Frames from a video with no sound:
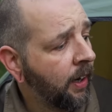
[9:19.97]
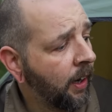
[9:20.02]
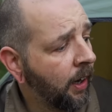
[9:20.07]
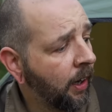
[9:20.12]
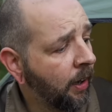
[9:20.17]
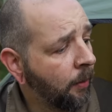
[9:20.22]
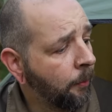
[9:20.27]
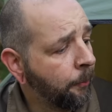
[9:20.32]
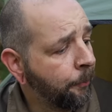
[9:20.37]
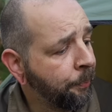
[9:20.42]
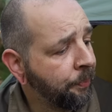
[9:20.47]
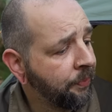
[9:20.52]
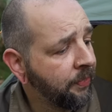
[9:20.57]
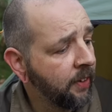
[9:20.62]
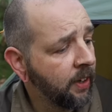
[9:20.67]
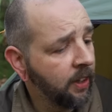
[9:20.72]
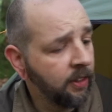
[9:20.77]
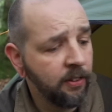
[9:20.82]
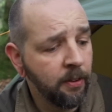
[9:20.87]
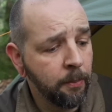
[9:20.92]
Um,
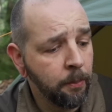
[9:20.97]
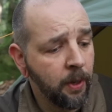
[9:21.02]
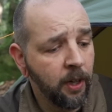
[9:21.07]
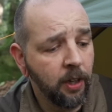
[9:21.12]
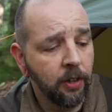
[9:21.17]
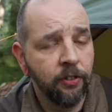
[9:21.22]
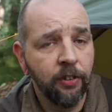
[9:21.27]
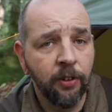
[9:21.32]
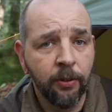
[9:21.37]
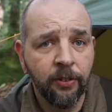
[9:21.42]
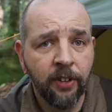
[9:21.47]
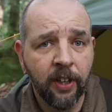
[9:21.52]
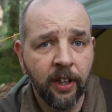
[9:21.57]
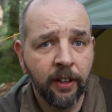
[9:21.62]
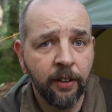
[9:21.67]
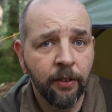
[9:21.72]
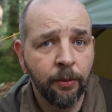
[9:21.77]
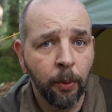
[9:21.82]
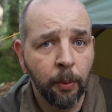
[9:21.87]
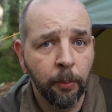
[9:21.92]
like I said, Mark's used
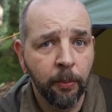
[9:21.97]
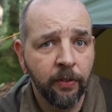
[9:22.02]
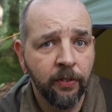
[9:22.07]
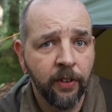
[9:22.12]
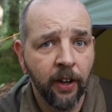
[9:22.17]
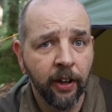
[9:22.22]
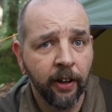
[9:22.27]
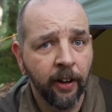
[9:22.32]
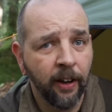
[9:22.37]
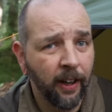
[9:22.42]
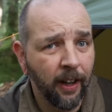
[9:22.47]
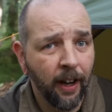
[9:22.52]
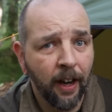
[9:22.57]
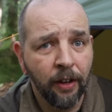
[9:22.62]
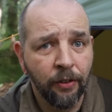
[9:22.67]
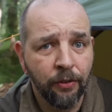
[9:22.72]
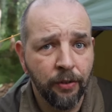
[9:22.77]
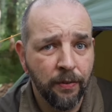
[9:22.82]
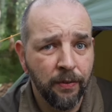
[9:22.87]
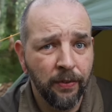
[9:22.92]
his when we've done like
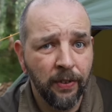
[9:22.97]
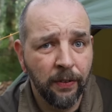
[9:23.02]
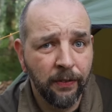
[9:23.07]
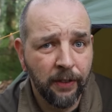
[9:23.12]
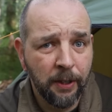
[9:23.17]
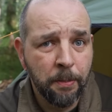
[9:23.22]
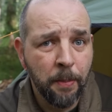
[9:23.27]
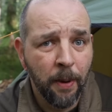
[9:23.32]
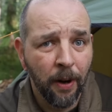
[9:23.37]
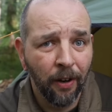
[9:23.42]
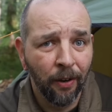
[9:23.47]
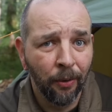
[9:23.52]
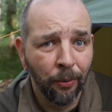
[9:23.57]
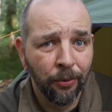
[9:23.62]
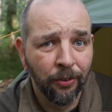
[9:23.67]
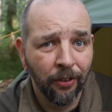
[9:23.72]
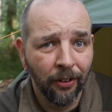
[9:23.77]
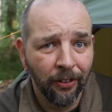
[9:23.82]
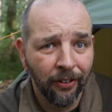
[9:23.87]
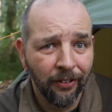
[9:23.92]
150
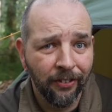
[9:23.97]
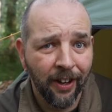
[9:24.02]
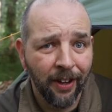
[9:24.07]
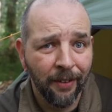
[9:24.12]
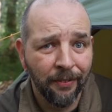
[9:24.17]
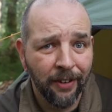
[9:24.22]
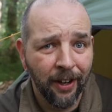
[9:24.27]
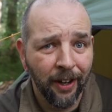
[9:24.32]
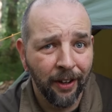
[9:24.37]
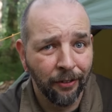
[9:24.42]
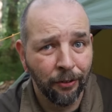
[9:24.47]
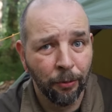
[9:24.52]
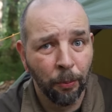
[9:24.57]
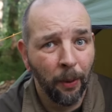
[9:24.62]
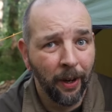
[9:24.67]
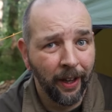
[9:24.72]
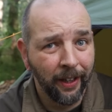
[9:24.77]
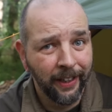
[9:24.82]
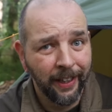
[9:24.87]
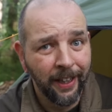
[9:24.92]
miles on the South Downs
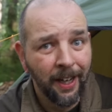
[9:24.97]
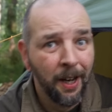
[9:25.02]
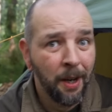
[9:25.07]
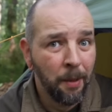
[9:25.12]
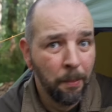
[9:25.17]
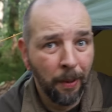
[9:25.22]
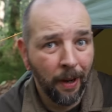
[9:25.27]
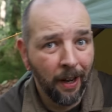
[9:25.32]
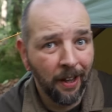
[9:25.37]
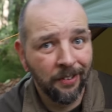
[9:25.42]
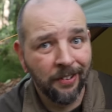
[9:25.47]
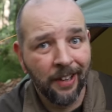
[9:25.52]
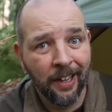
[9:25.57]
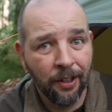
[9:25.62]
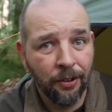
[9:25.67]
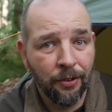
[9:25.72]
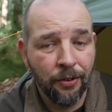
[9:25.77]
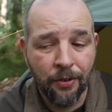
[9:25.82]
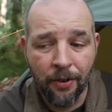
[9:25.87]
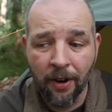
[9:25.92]
Way, plus
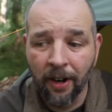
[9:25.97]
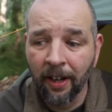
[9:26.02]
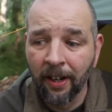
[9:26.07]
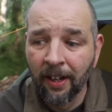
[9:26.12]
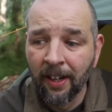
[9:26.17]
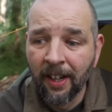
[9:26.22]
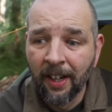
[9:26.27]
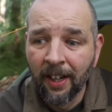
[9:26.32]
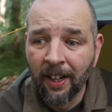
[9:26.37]
extra.